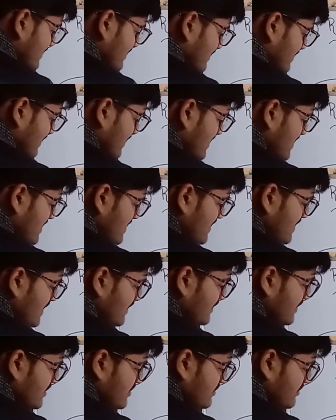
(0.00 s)
linear
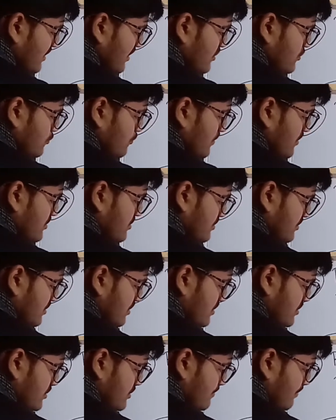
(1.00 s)
distance which
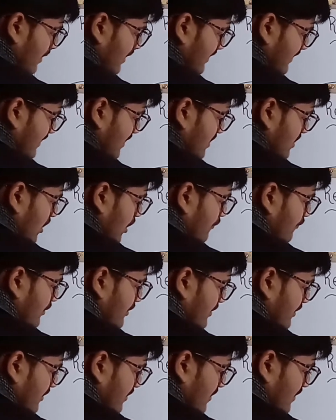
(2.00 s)
this particle
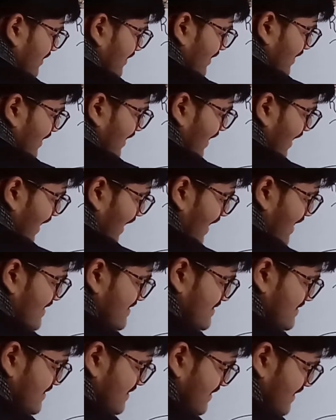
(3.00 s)
covered
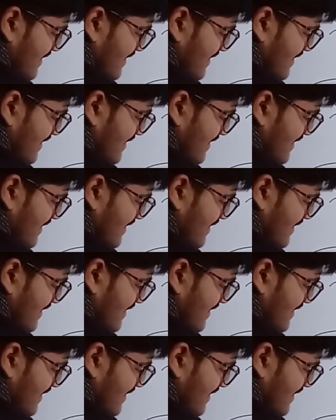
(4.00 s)
as